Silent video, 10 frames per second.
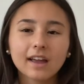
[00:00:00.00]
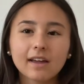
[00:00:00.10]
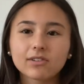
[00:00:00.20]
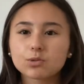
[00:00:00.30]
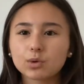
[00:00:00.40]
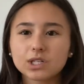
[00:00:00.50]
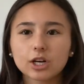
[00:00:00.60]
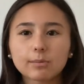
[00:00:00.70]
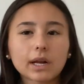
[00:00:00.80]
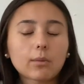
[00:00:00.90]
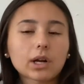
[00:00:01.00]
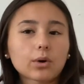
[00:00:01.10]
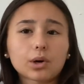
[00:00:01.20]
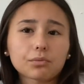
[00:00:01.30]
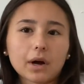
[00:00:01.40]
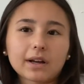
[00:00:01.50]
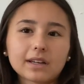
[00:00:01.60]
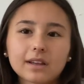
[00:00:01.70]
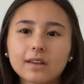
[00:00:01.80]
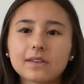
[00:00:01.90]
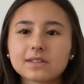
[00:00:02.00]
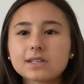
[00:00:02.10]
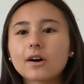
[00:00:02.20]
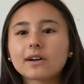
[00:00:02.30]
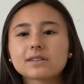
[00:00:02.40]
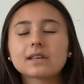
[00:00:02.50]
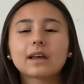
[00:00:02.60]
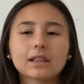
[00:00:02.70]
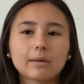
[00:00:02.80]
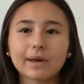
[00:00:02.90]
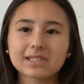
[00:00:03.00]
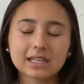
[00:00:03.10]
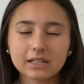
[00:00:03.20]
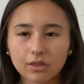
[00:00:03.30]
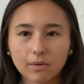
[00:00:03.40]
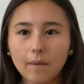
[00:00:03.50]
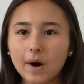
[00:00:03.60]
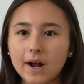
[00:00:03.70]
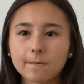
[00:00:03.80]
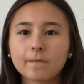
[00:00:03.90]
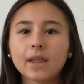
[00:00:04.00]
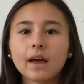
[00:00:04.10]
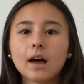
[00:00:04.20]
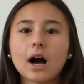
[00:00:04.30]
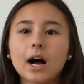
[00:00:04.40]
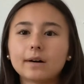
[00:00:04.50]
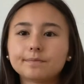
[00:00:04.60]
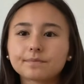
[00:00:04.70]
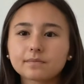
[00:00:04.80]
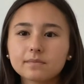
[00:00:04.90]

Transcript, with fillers: If it's winter, but I want to go on a run, this is honestly like the best thing to throw on. Um,